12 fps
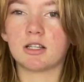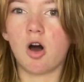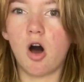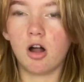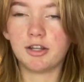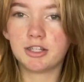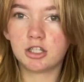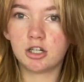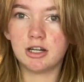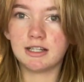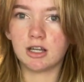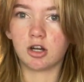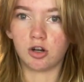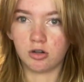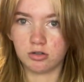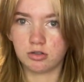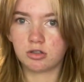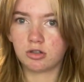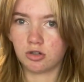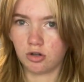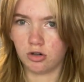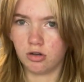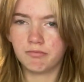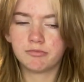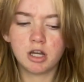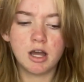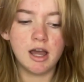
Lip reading: Hollister is a girl's girl,